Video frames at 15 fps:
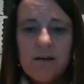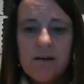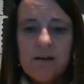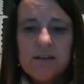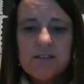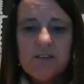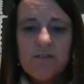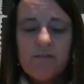
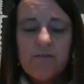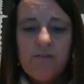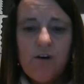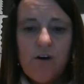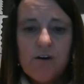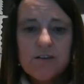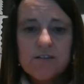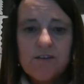It's the
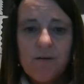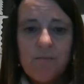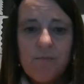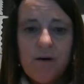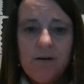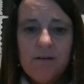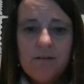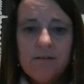first
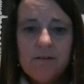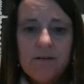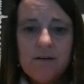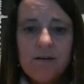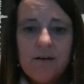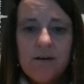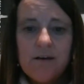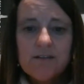number,
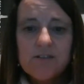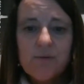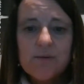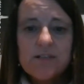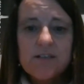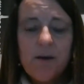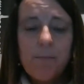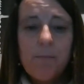so
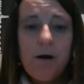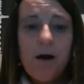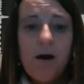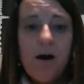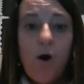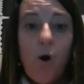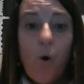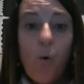it's number
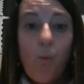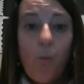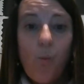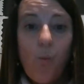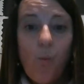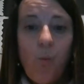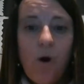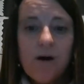
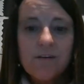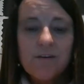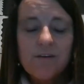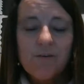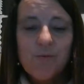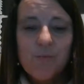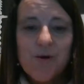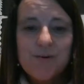1.
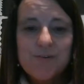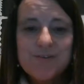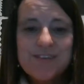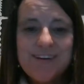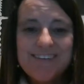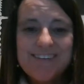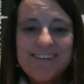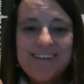Well
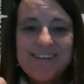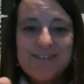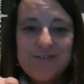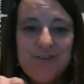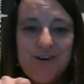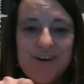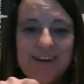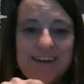done. Let's
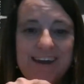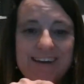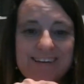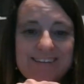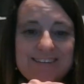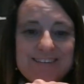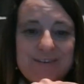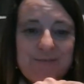try
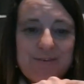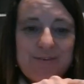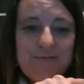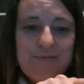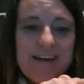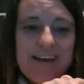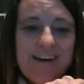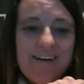again, see where the
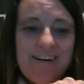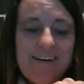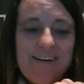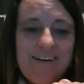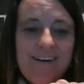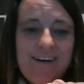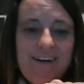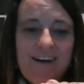finger
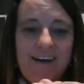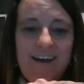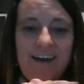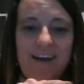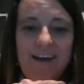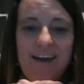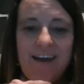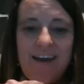
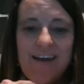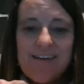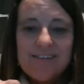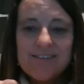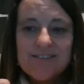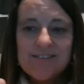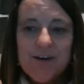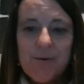
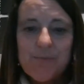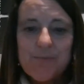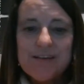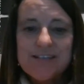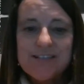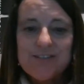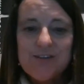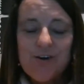ends up
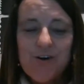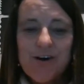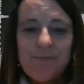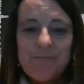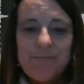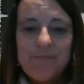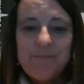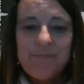this time.